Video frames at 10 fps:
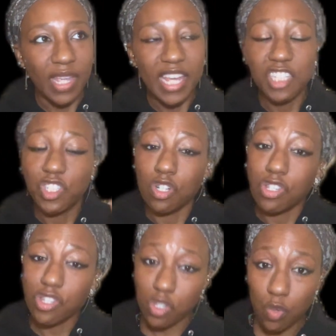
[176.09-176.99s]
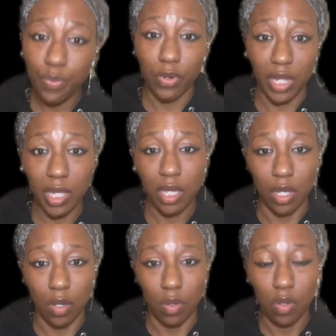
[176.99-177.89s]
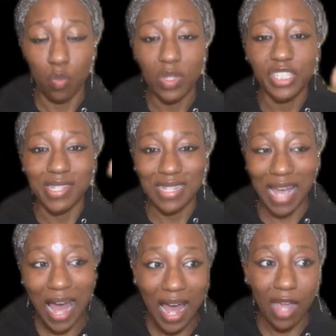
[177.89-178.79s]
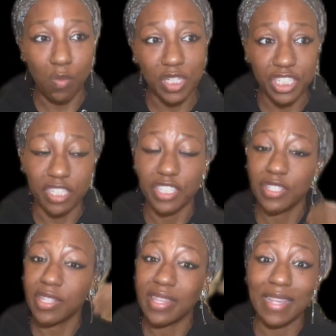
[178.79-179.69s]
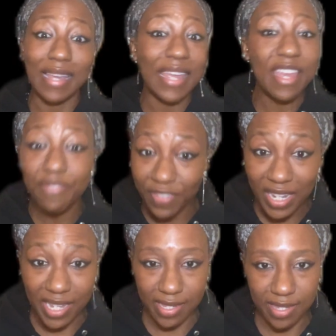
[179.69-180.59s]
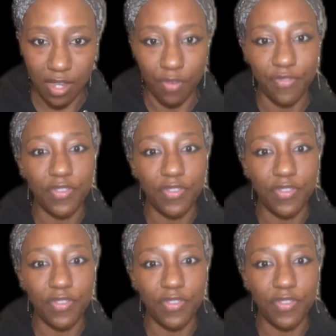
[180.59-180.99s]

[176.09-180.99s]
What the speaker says: is your super ego, which is God, which is the infinite self.